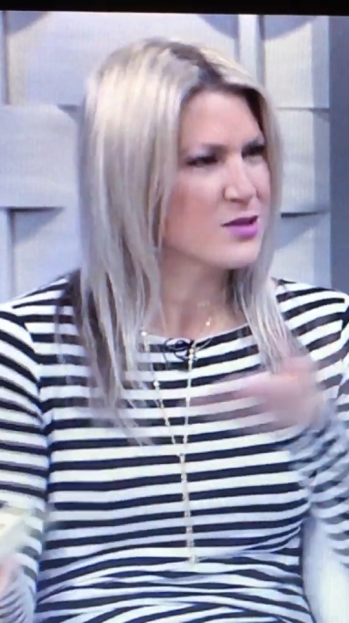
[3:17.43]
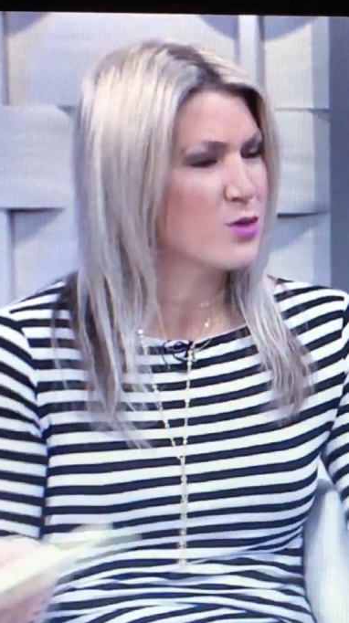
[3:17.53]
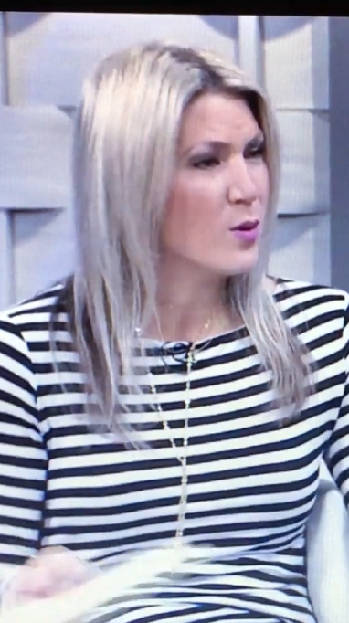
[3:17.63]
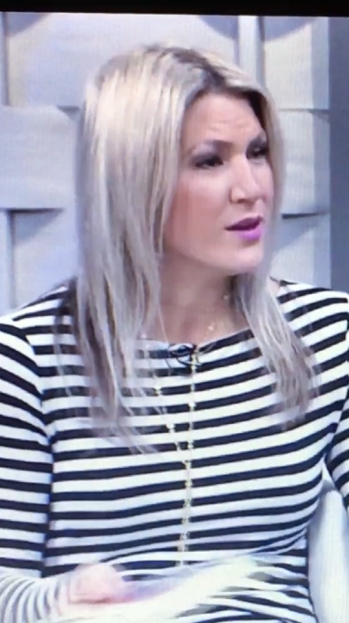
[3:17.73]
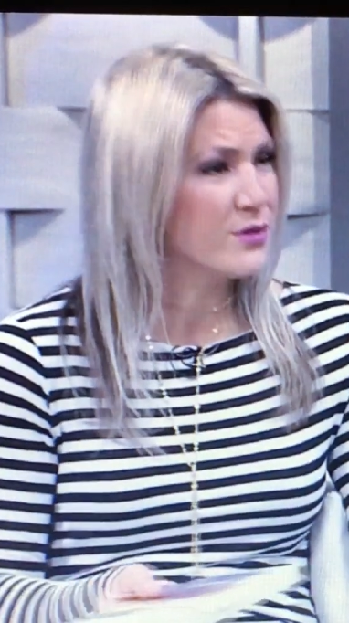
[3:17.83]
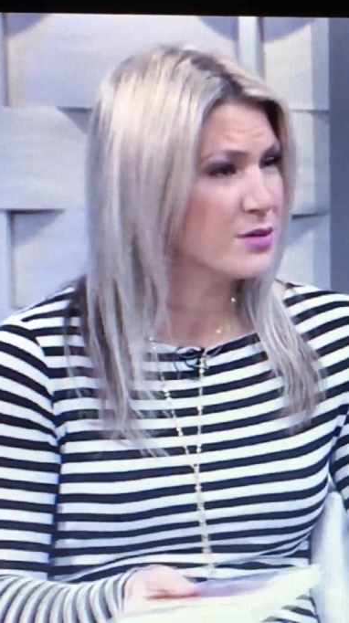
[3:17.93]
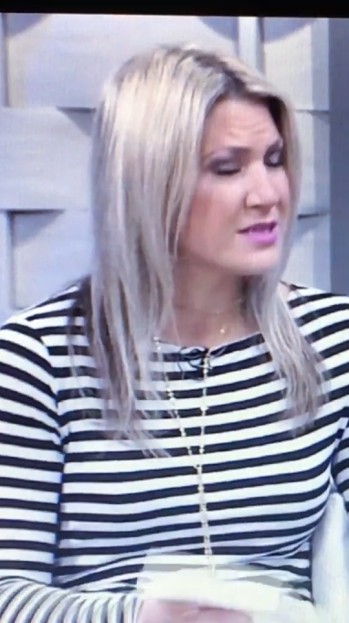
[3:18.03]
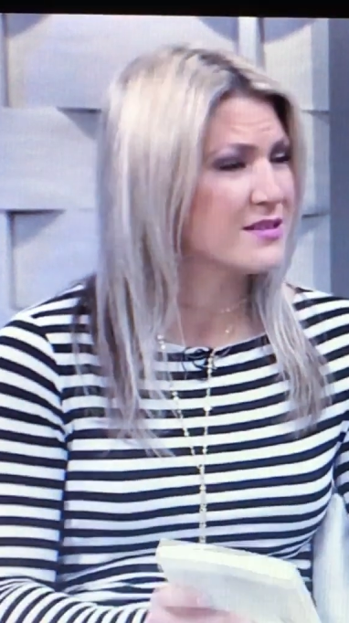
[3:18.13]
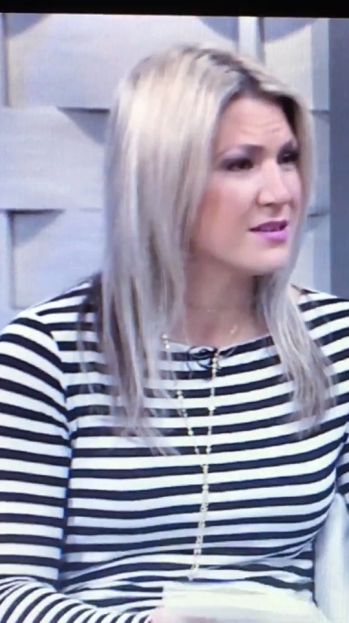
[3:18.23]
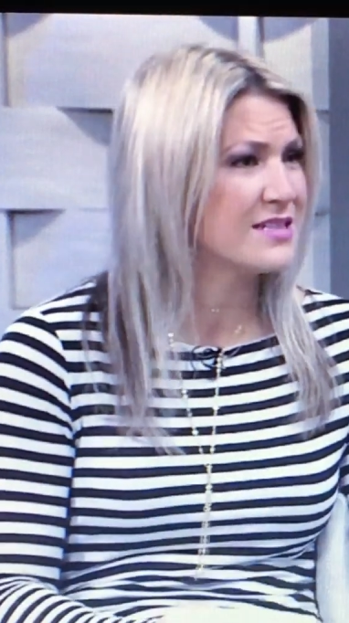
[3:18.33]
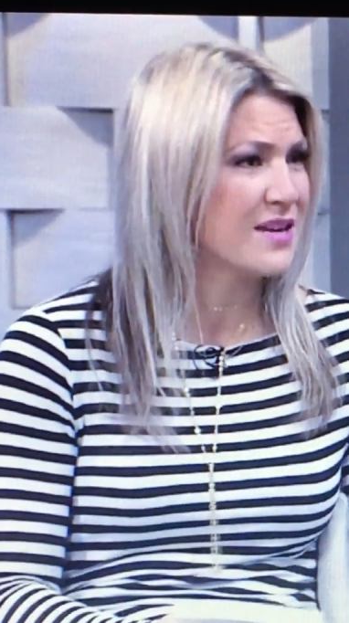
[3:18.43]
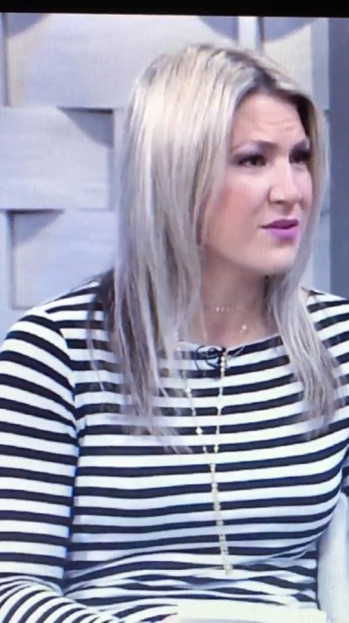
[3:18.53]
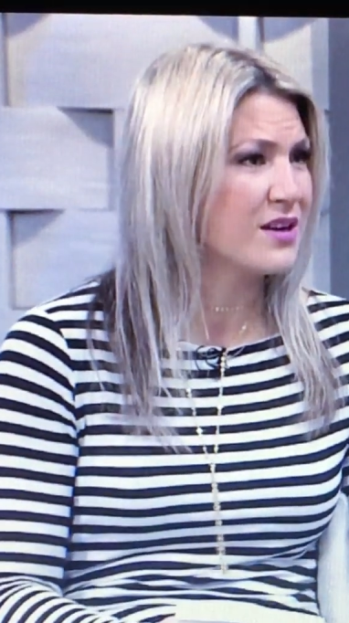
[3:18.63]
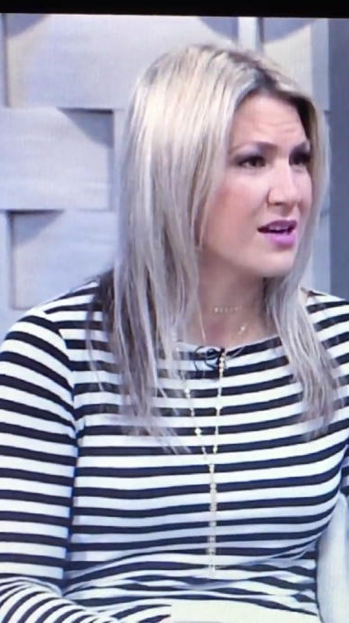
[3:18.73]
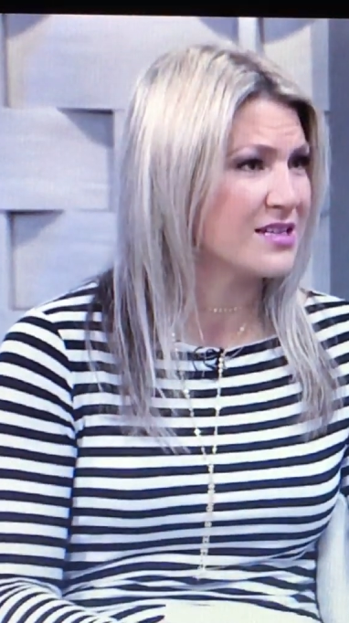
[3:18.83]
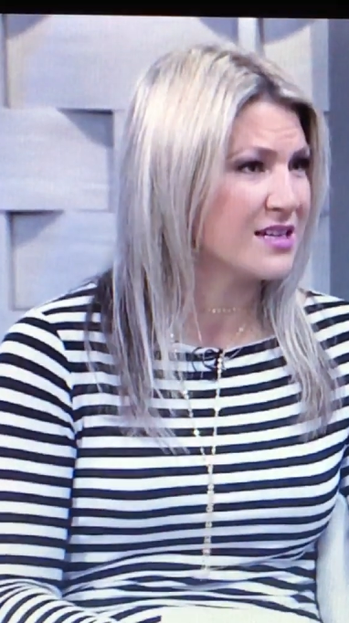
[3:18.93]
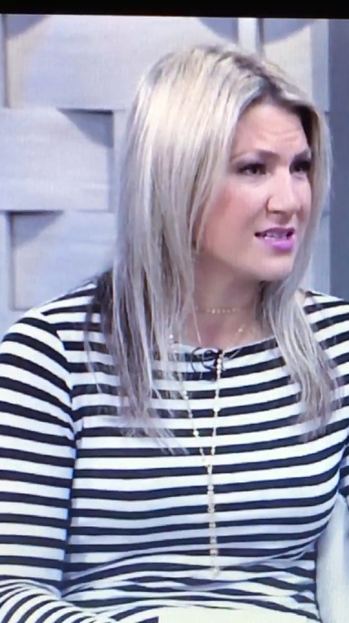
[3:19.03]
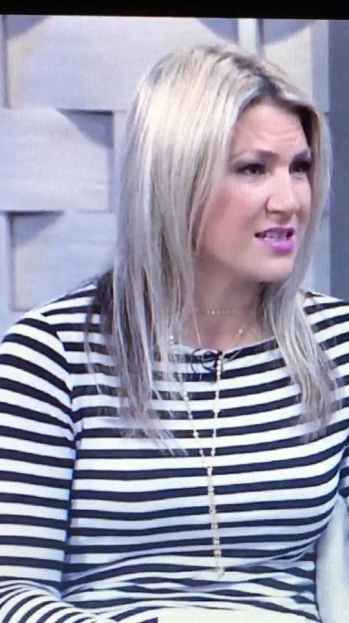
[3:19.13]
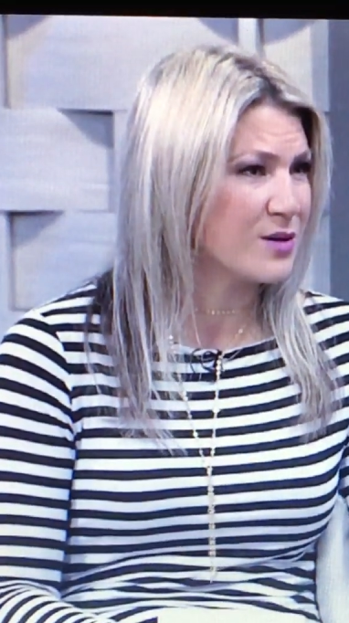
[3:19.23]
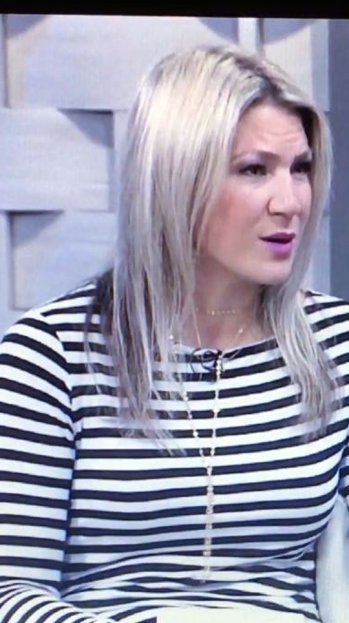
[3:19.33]
So going through a definite
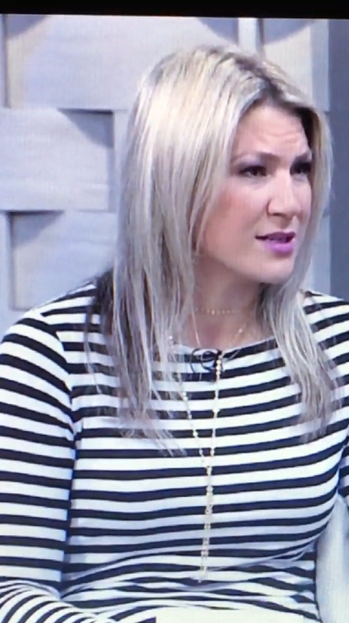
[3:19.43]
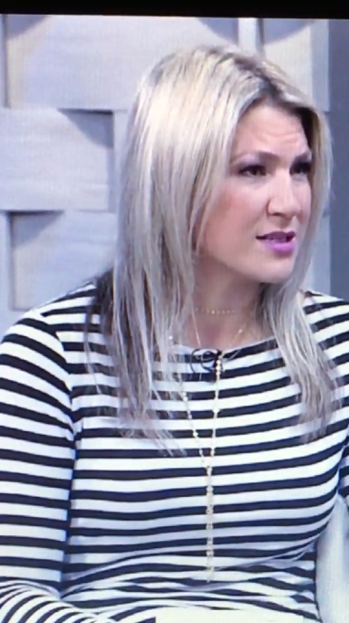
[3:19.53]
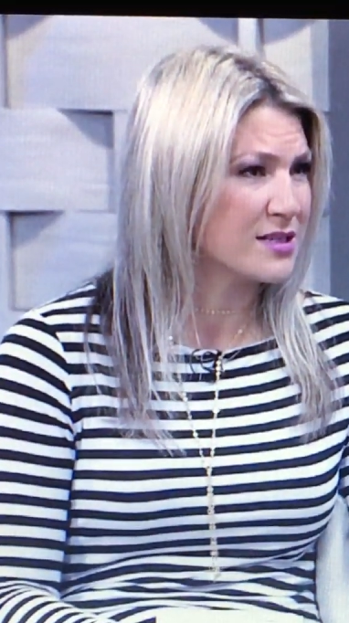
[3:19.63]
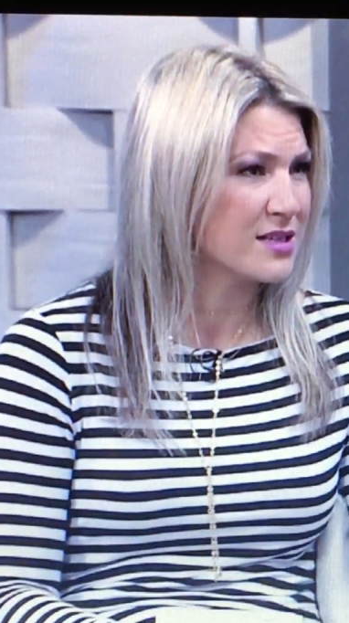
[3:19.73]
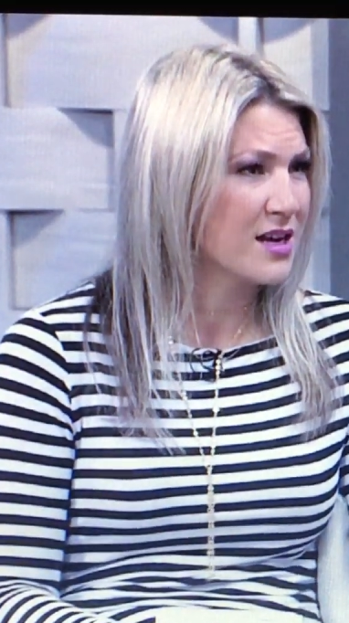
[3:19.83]
identity crisis.